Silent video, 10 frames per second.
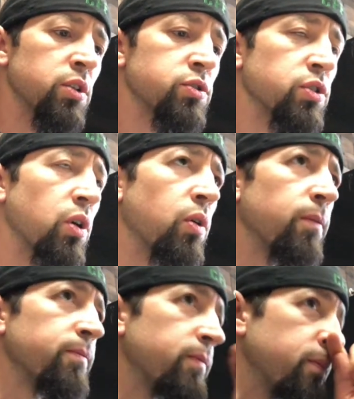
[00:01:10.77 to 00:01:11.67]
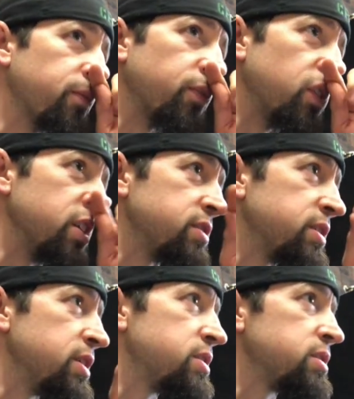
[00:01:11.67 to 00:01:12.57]
So, for
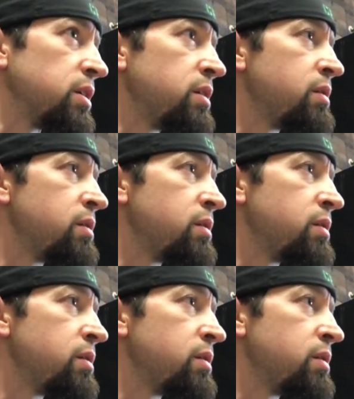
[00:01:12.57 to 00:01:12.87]
instance,